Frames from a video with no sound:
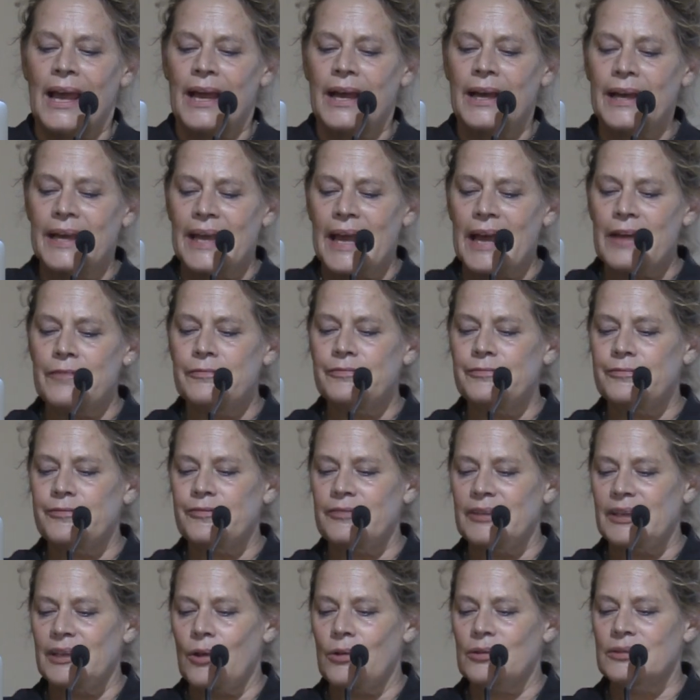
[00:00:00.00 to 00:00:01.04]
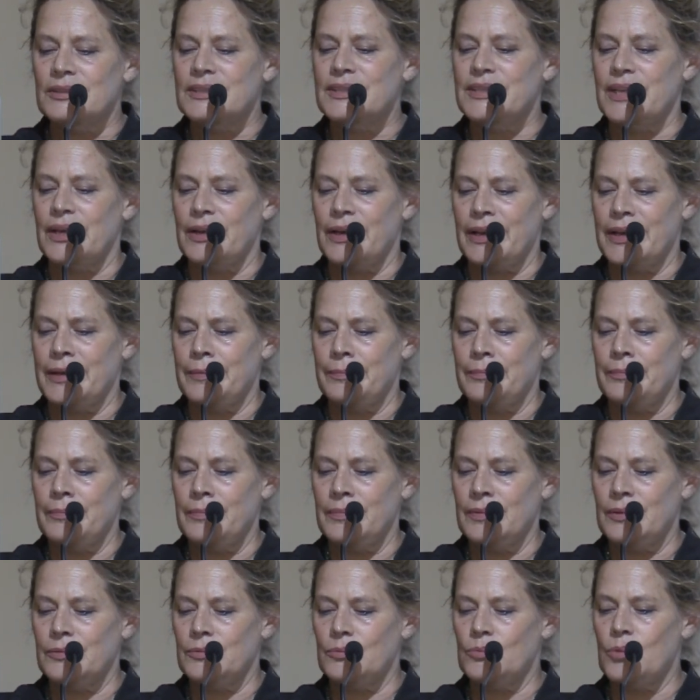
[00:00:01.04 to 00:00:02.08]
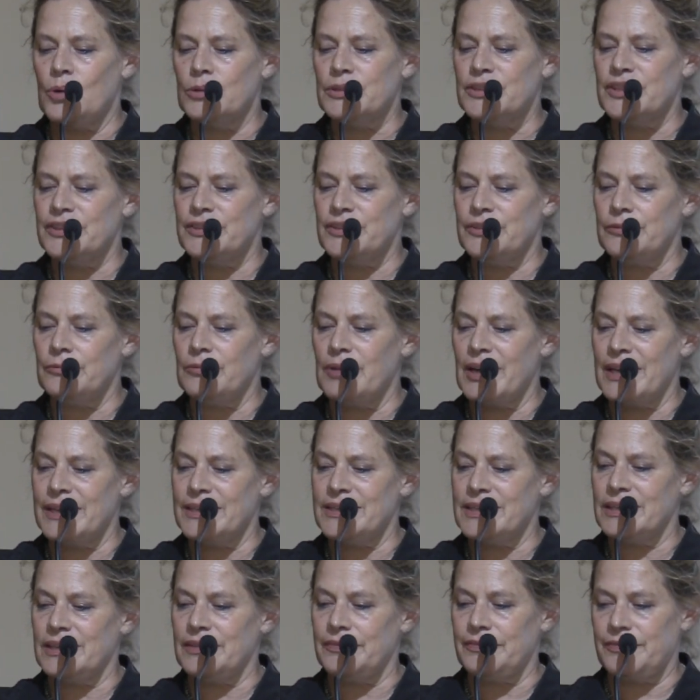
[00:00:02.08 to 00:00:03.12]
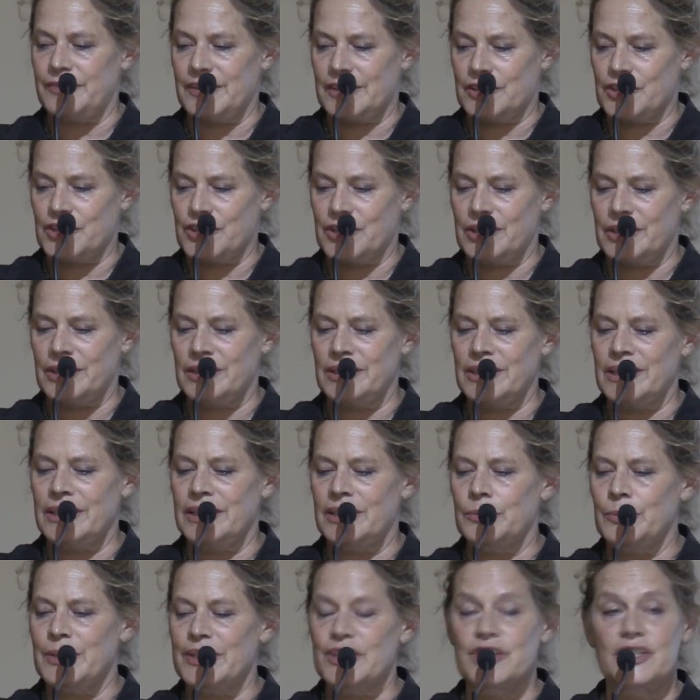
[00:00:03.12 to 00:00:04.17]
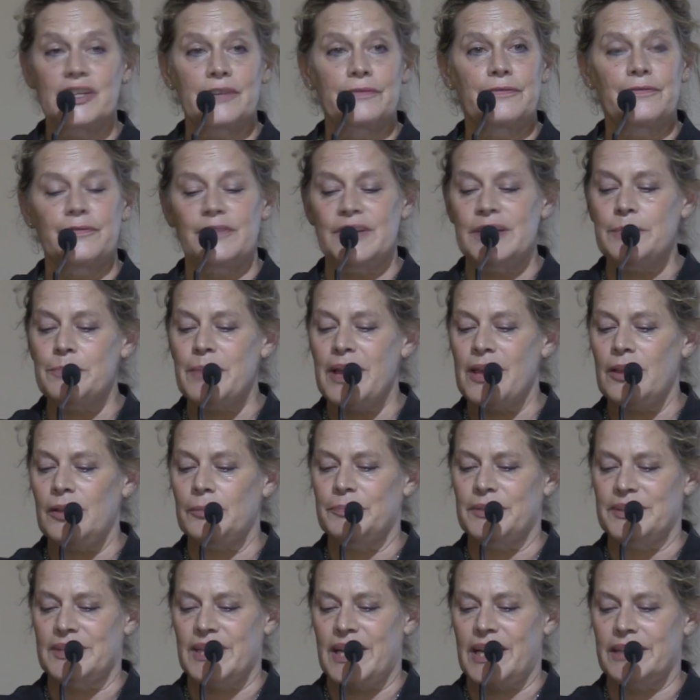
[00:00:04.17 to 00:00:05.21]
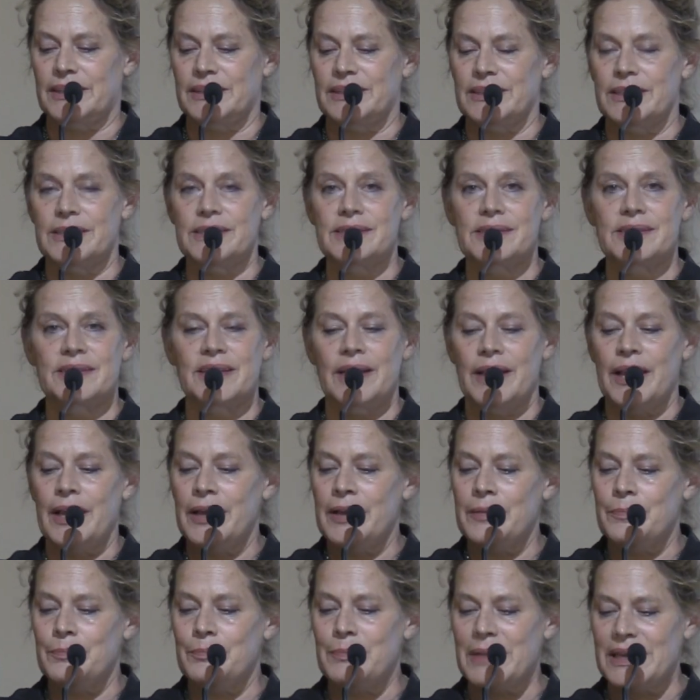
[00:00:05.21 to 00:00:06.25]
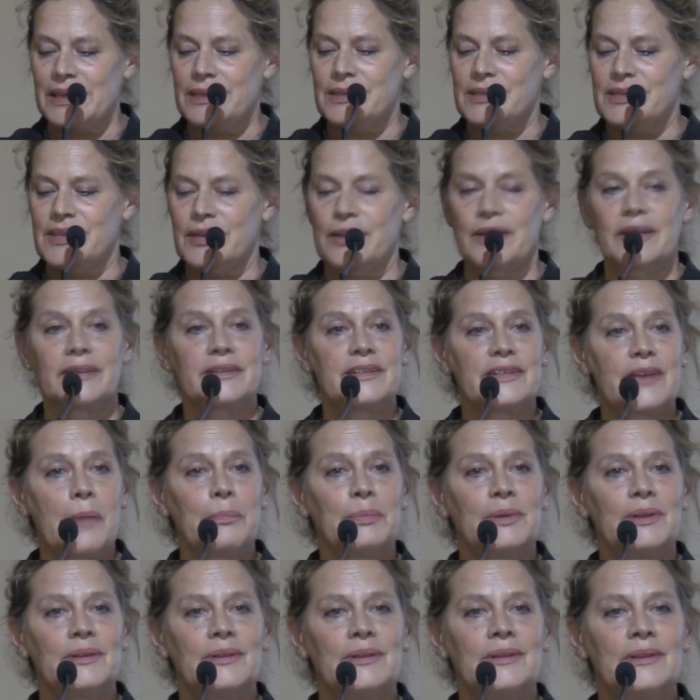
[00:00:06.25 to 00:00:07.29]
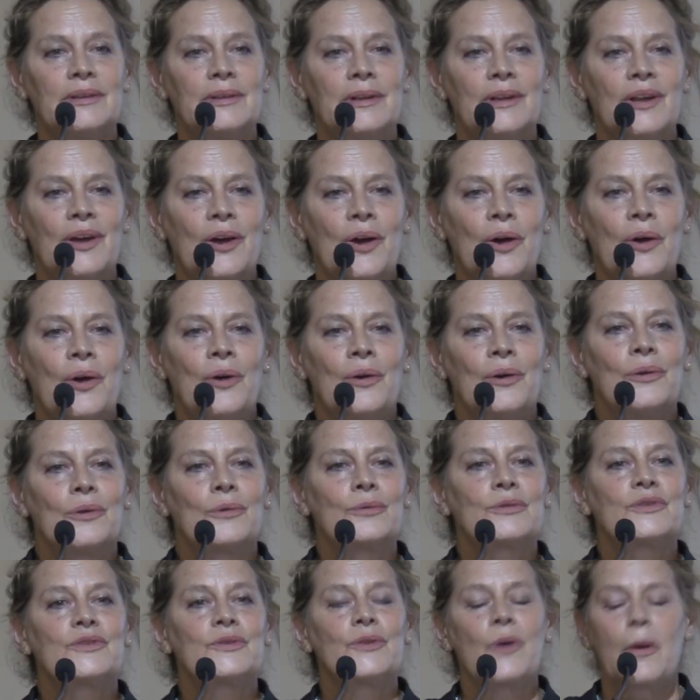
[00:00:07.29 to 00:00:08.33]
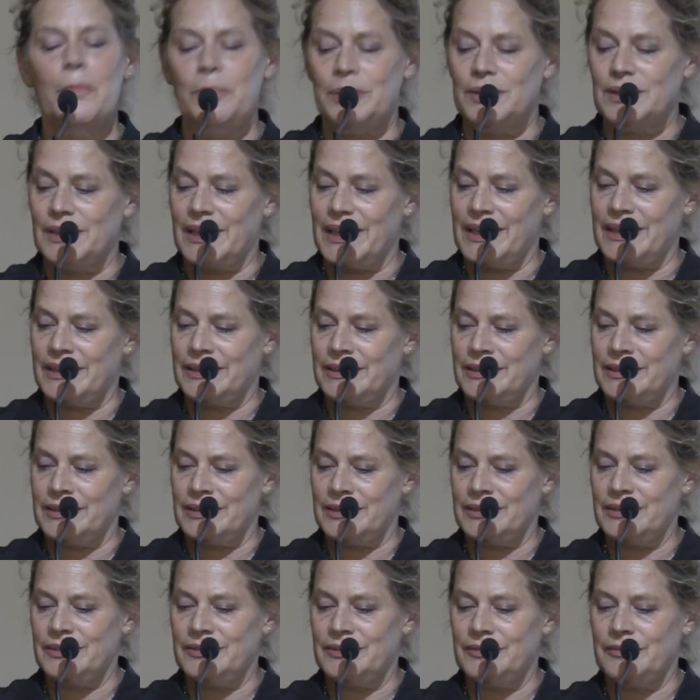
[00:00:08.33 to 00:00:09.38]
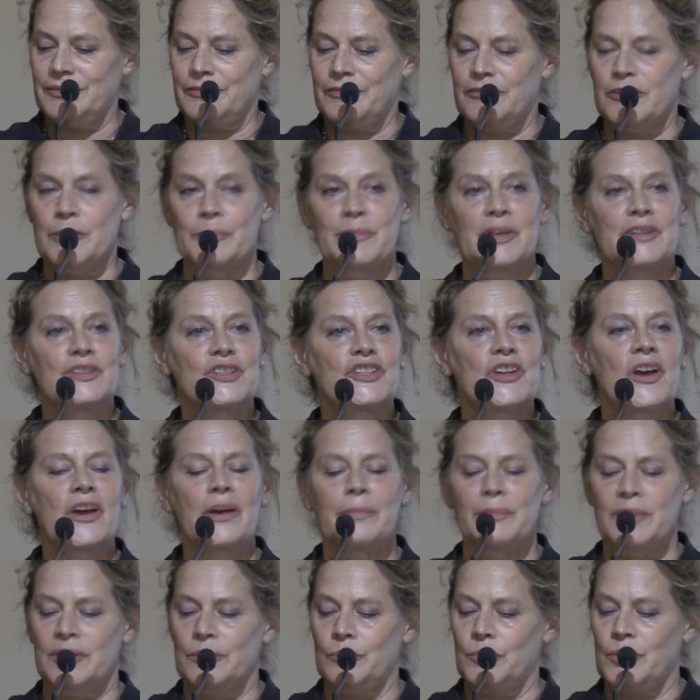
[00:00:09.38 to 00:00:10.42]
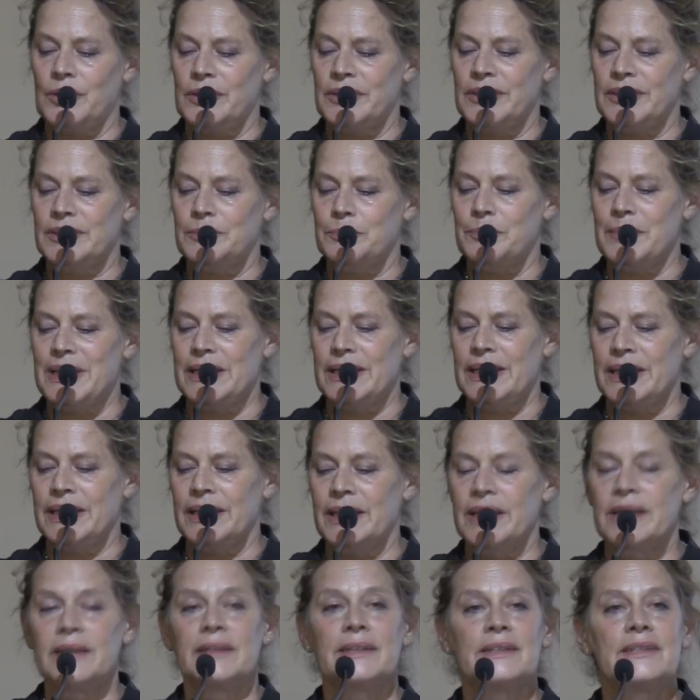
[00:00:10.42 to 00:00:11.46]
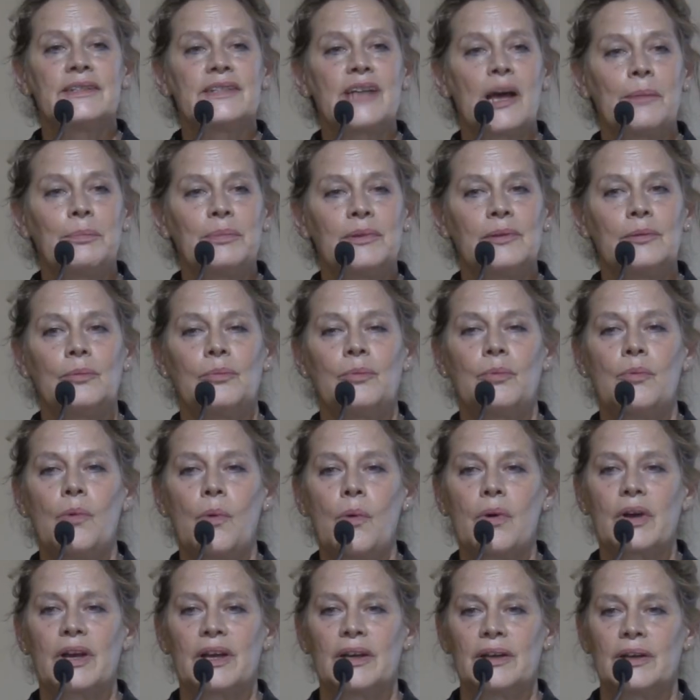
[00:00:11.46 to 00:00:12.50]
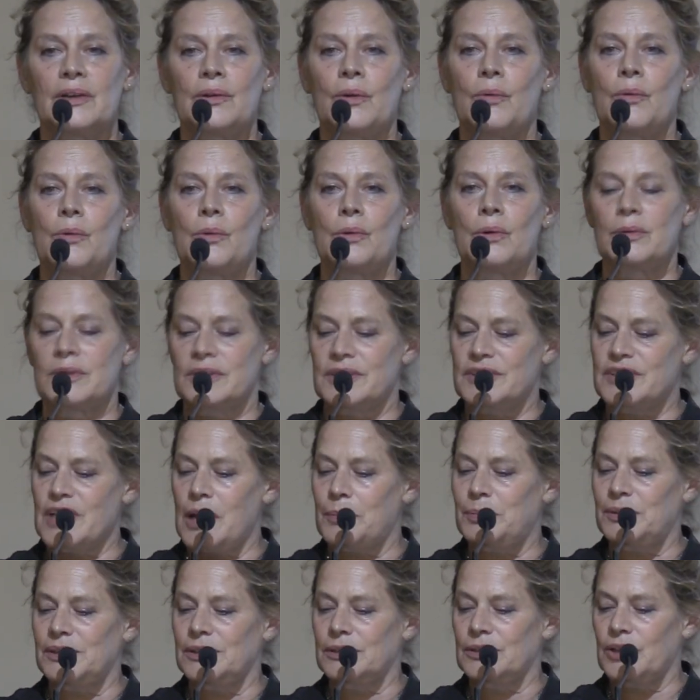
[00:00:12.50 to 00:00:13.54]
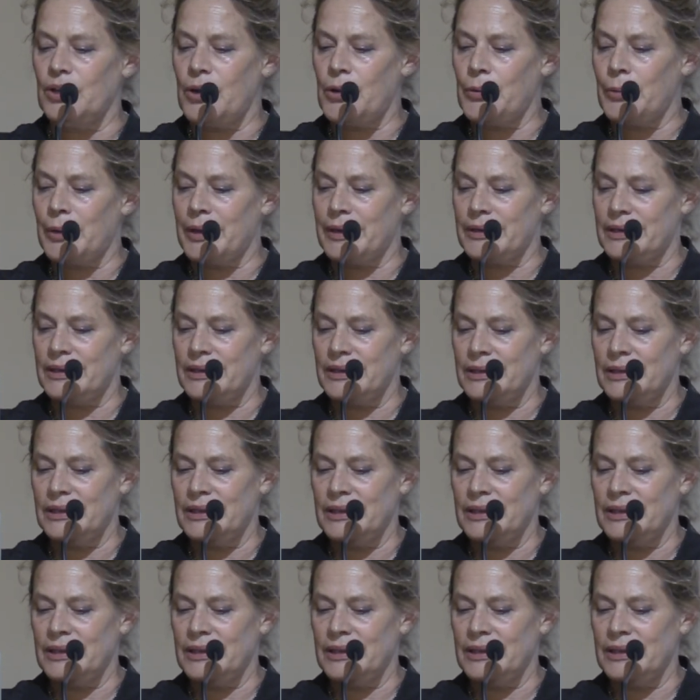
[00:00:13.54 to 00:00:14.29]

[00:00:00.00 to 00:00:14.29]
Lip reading: I have for a long time wanted to write a fiction in which a female protagonist meets her double or doppelganger, from the German word meaning double walker or double goer.